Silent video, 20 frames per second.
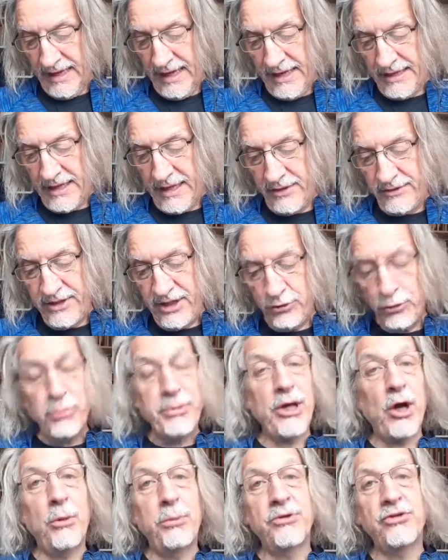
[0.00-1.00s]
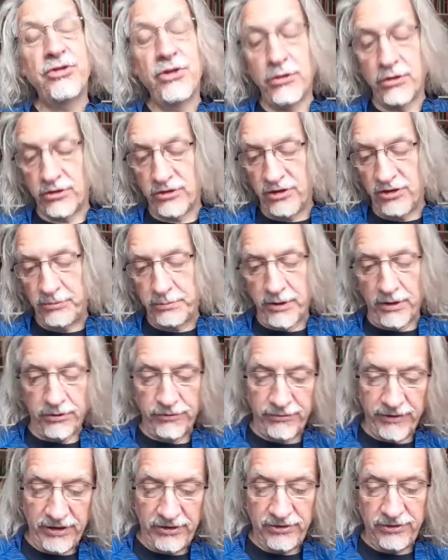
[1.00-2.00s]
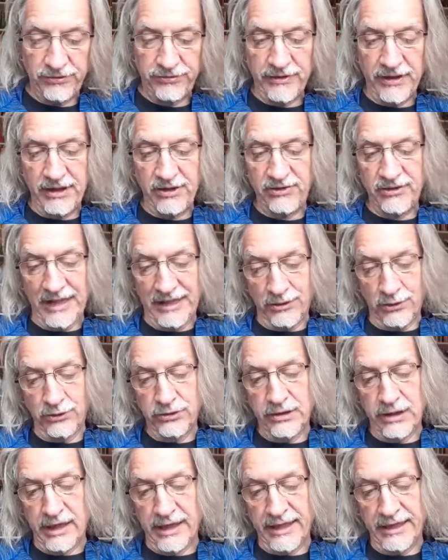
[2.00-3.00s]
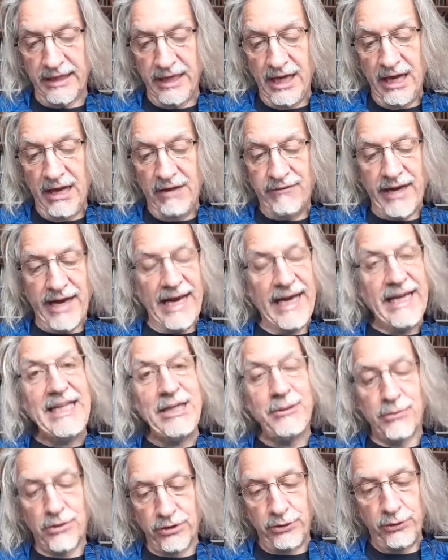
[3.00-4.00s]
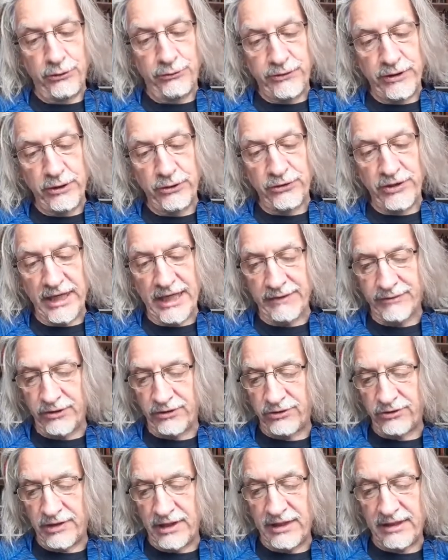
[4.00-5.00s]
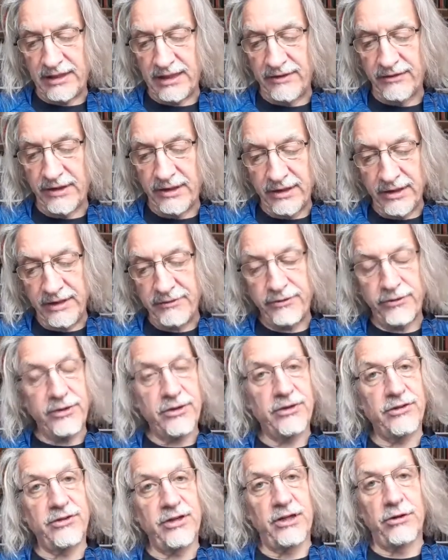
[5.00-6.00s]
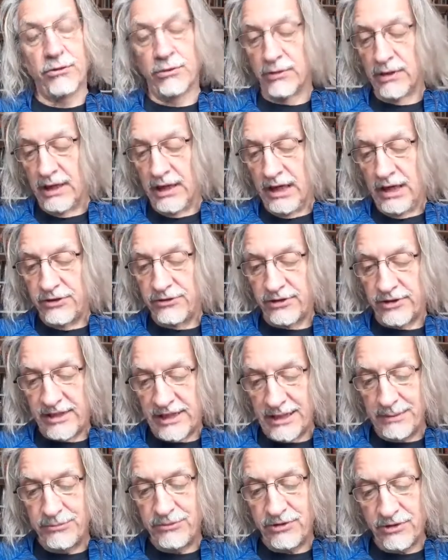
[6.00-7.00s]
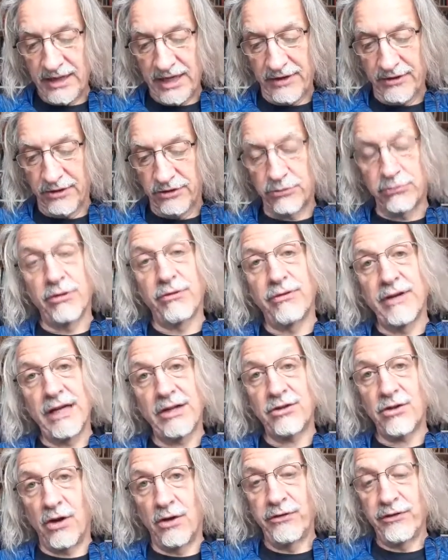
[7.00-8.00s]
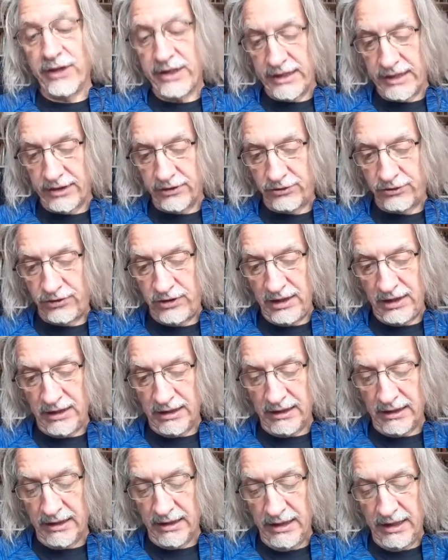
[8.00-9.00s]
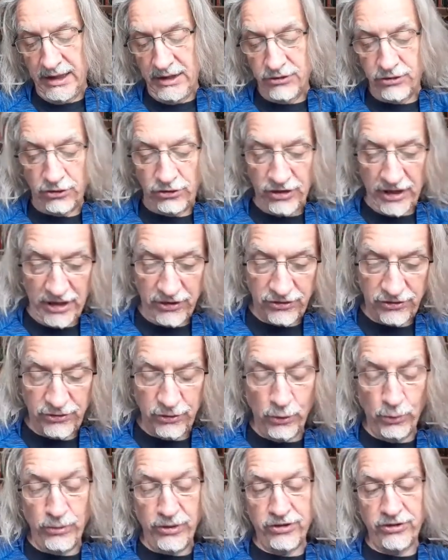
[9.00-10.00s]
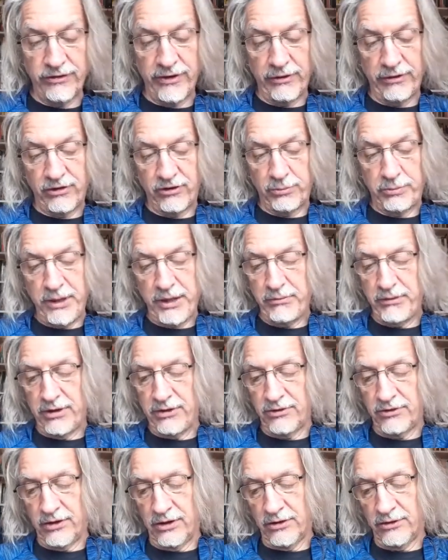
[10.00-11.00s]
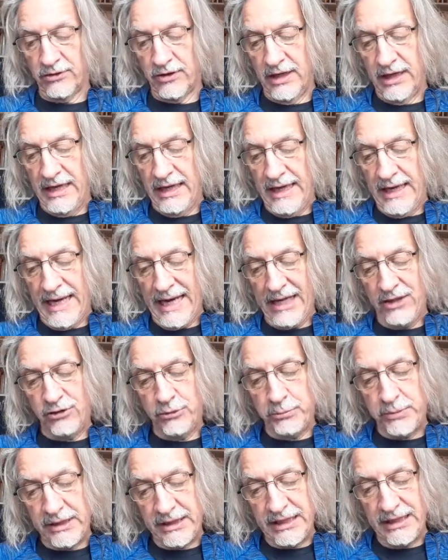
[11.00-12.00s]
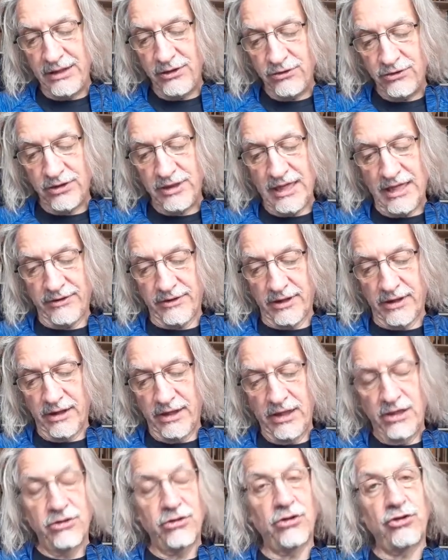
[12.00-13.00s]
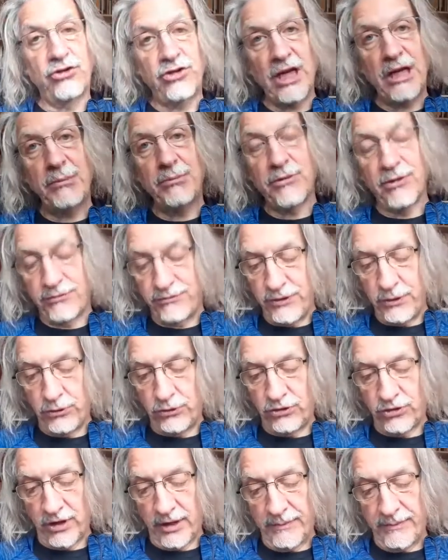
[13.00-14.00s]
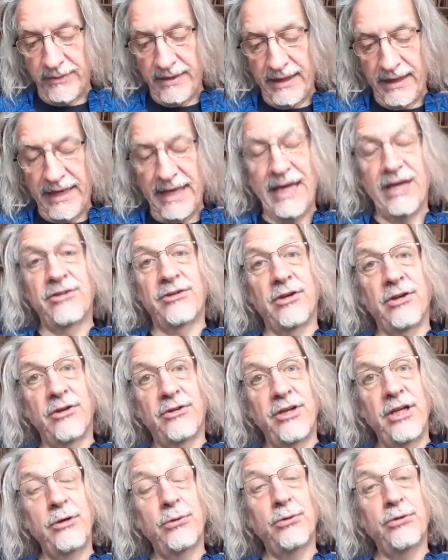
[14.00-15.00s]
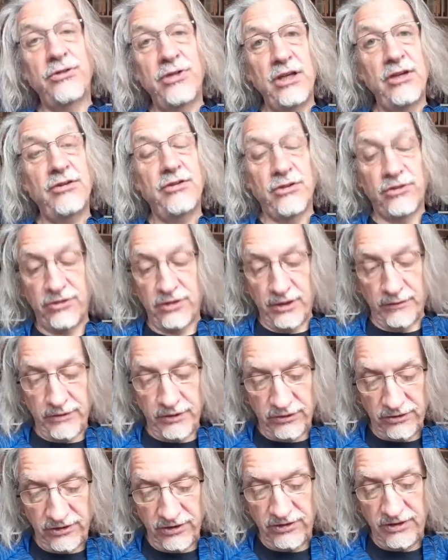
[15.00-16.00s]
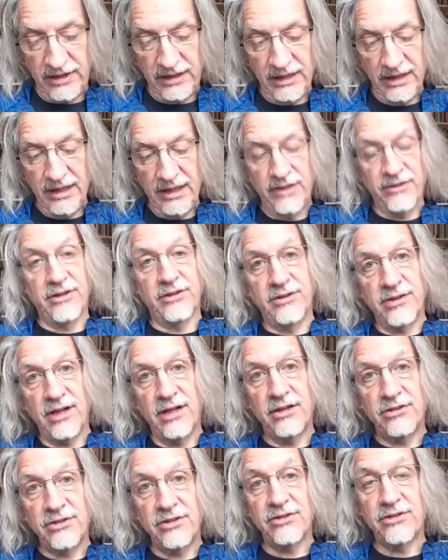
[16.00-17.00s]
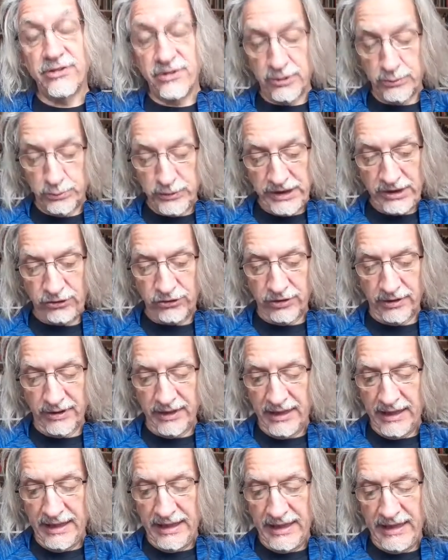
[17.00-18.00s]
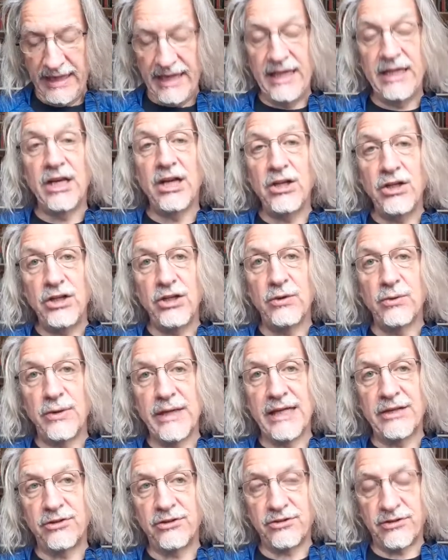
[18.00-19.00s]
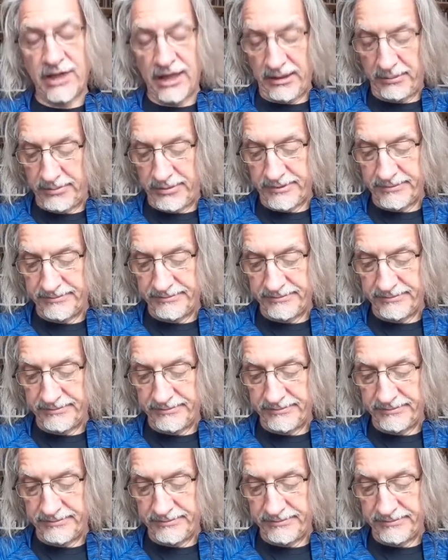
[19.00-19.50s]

Now, these will be opportunities, both face-to-face and online, for anyone who feels they have a stake in the life of the cathedral to come together to reflect on the last year, to share stories of our experiences, and to begin together to shape the future as the cathedral seeks to serve the city, the diocese and the region in a new landscape.